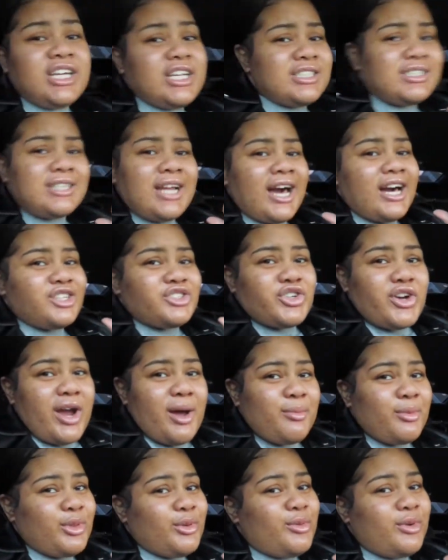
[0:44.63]
is not
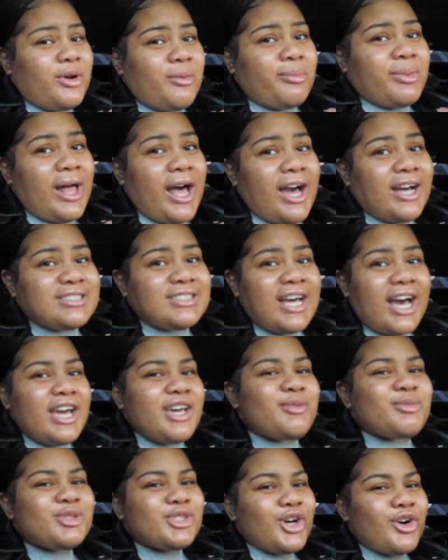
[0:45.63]
driving through the blocks.
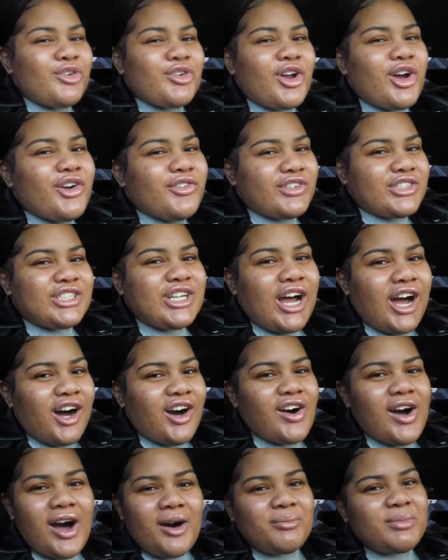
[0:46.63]
I am so nervous,
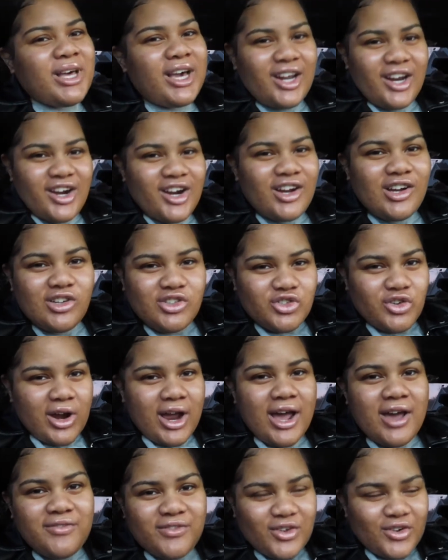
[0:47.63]
y'all. I'm letting her
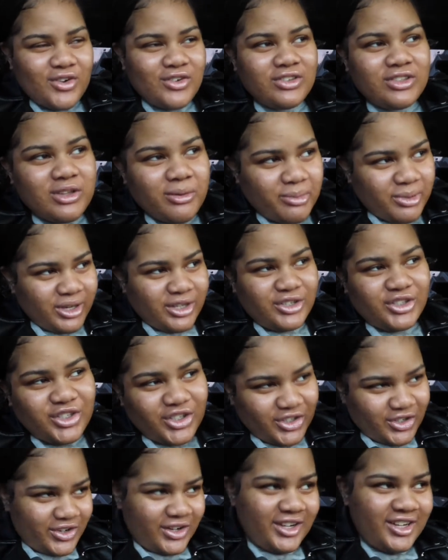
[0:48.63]
drive on the busy
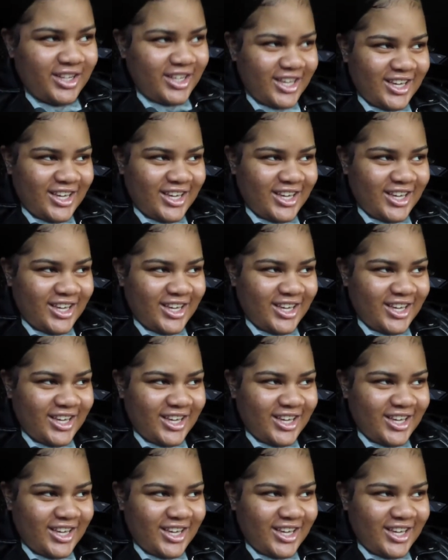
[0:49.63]
street.